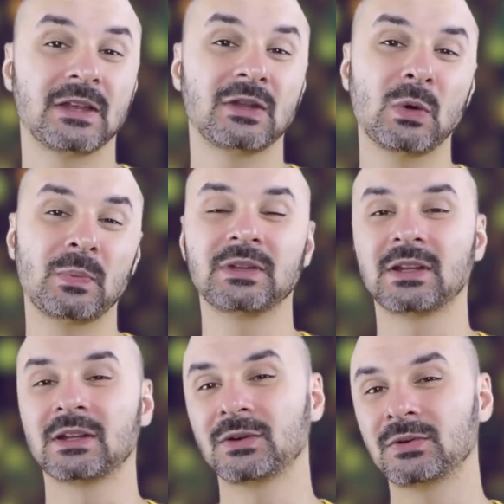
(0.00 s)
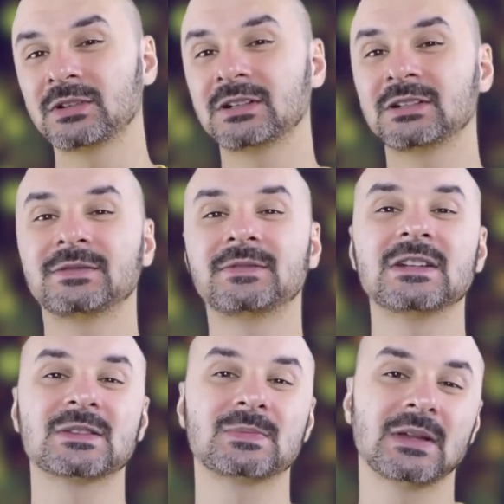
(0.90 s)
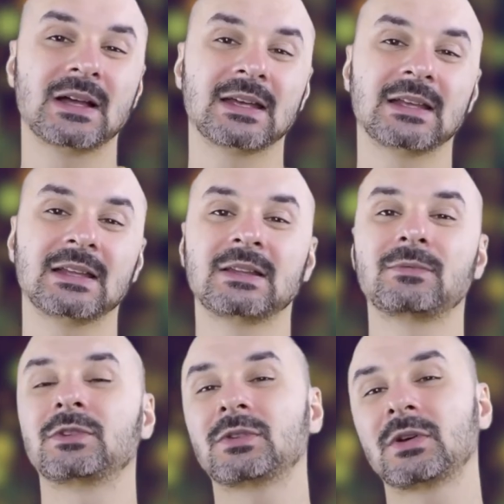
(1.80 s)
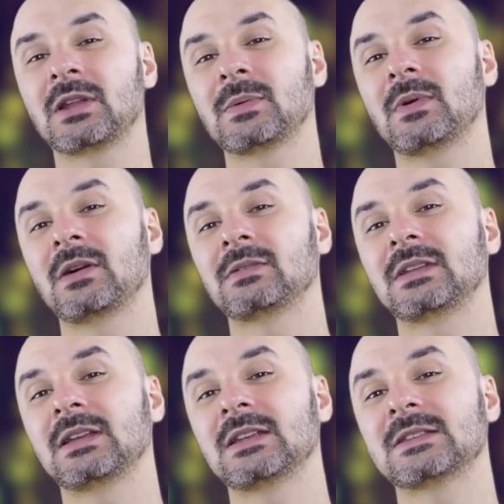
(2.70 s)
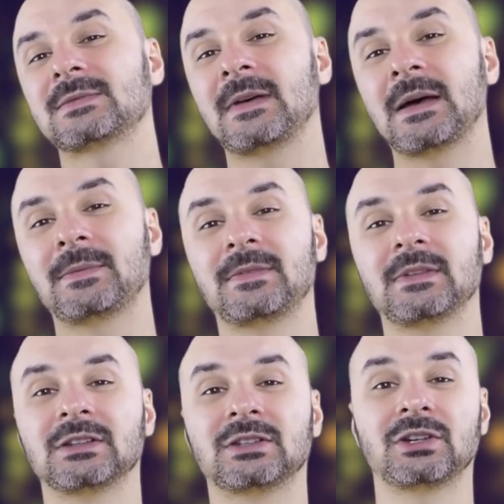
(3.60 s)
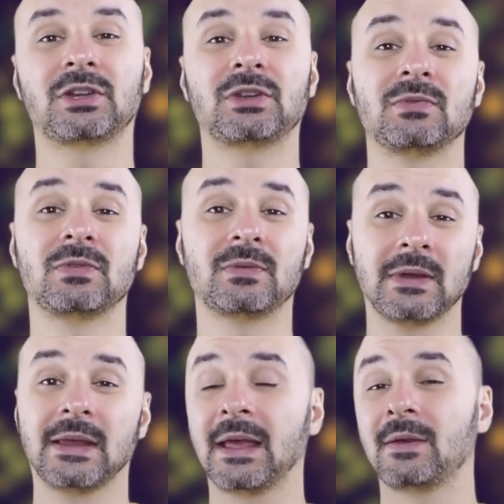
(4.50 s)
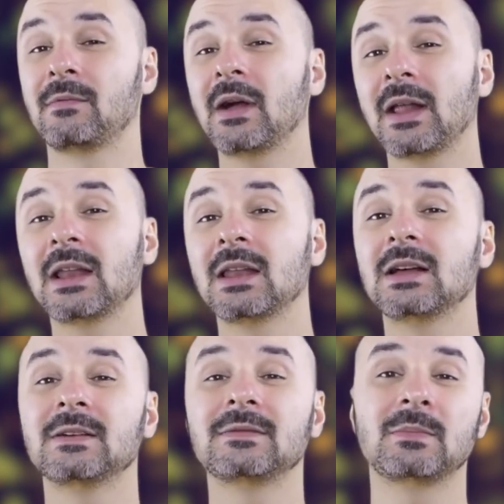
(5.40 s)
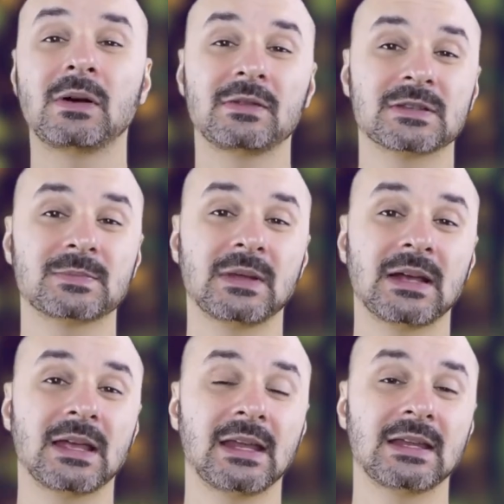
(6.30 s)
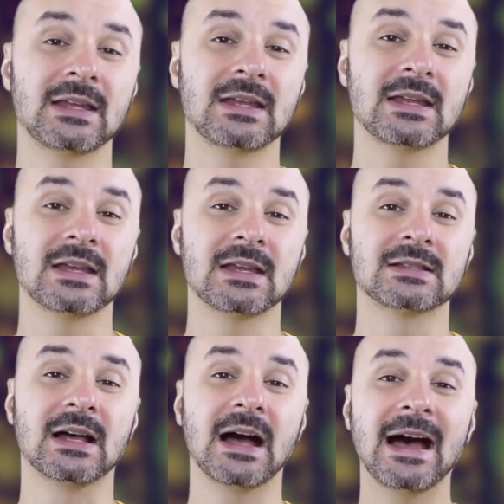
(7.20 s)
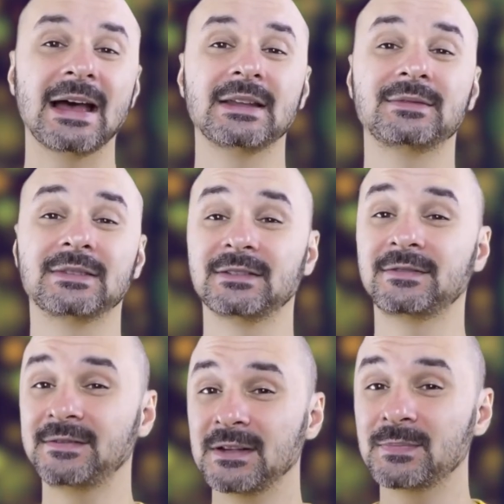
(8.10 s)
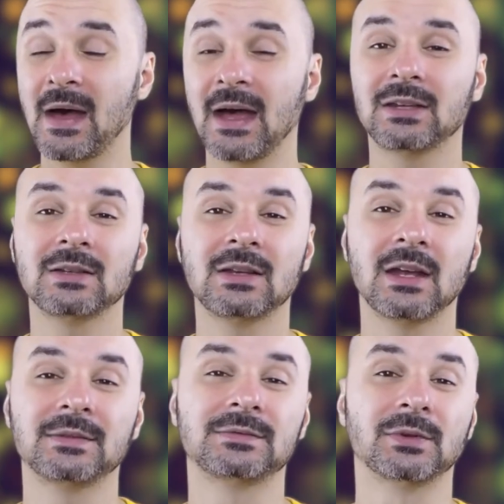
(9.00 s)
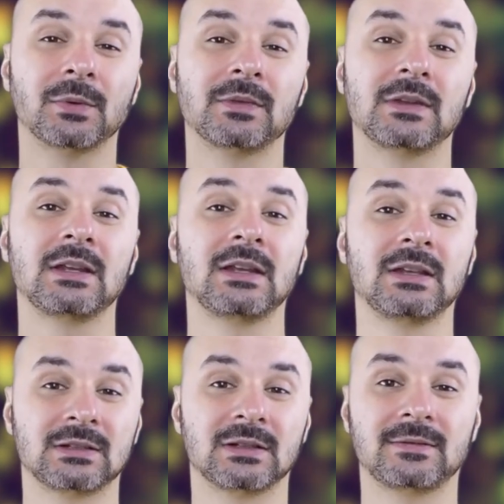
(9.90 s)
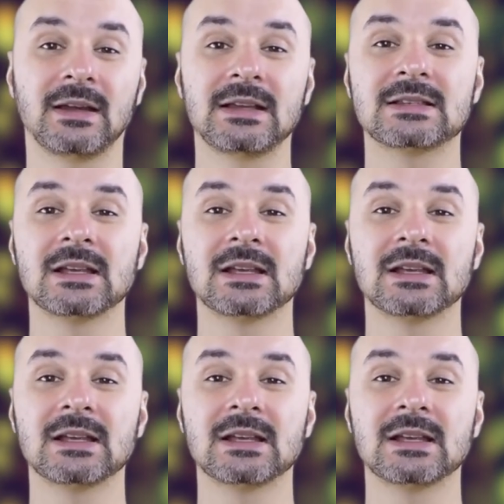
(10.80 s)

In no particular order, the first plugin we're talking about is Fabfilter Q3, and what I love about this plugin is the high level of feedback you get from the interface.